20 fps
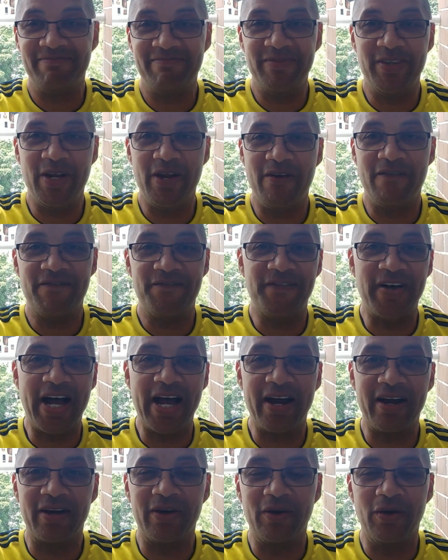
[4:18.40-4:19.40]
you know,
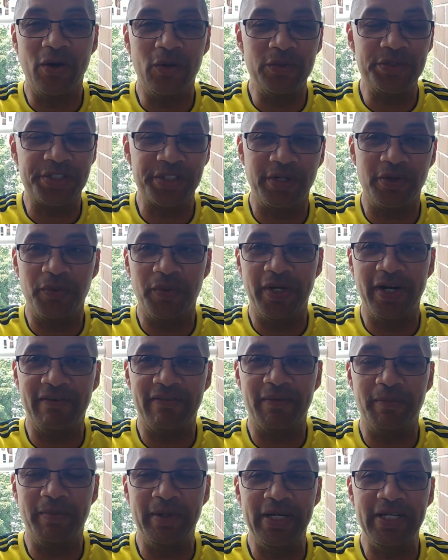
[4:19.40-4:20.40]
fire or ocean or
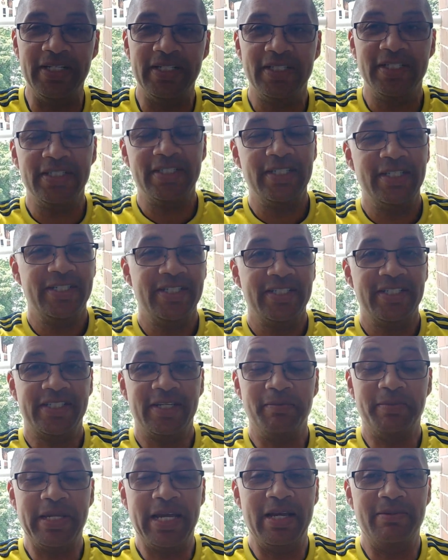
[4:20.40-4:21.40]
whatever, but
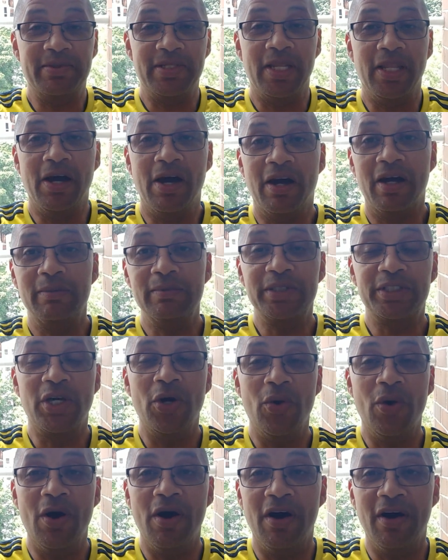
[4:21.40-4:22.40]
sometimes alarms
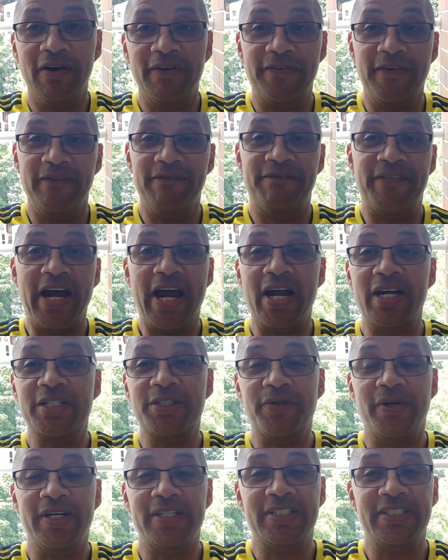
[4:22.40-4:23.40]
go off and fire
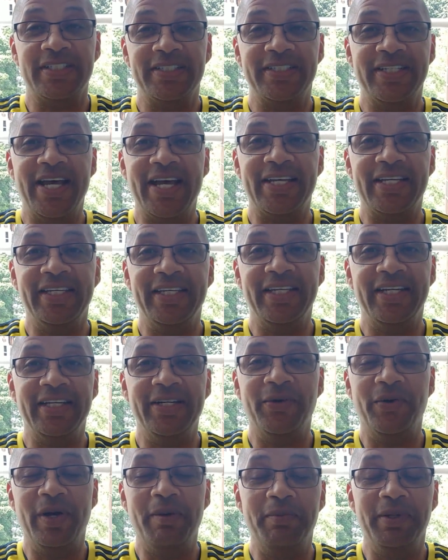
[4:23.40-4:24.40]
trucks, and that can get
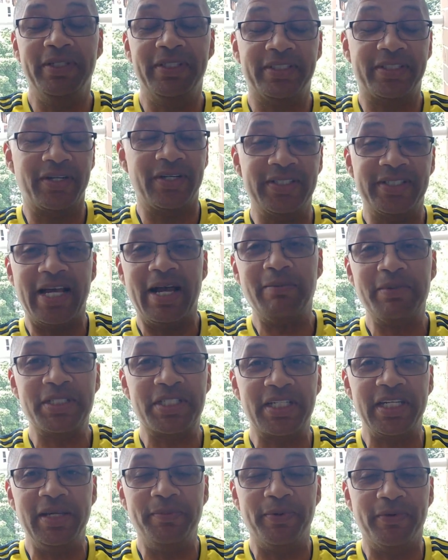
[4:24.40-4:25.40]
annoying. But it turns out I'm
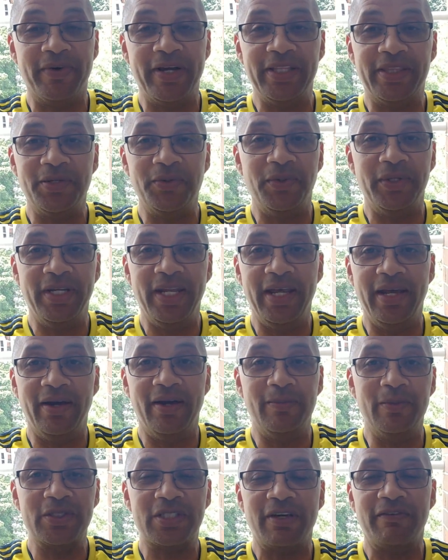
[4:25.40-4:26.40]
just sleeping right through it now.
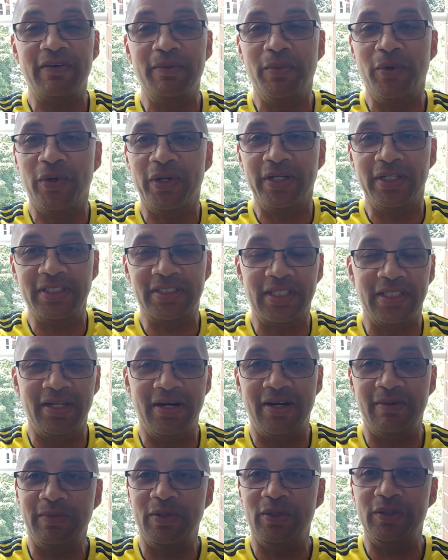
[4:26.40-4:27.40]
Almost every morning this
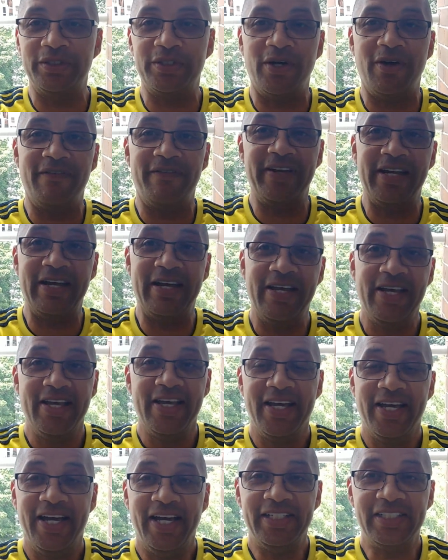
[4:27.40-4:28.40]
alarm goes off, and
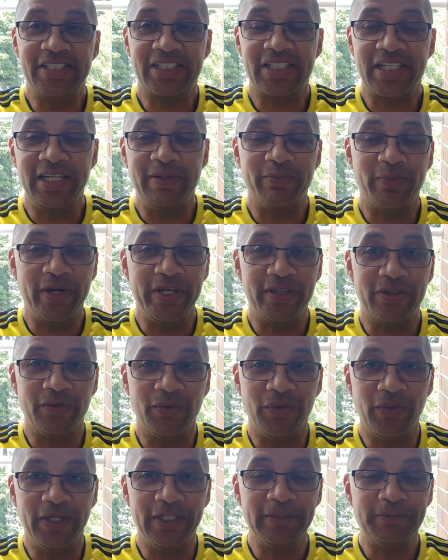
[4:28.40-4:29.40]
I just sleep right
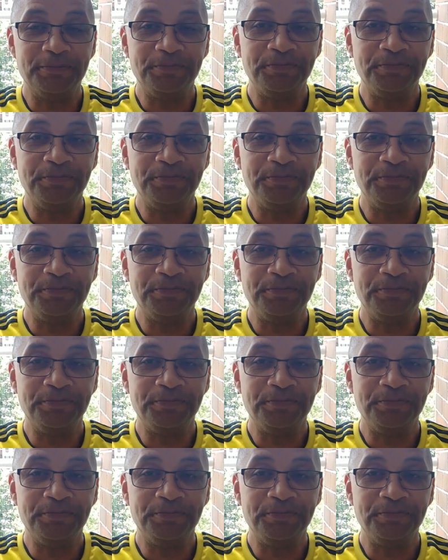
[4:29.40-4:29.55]
through it.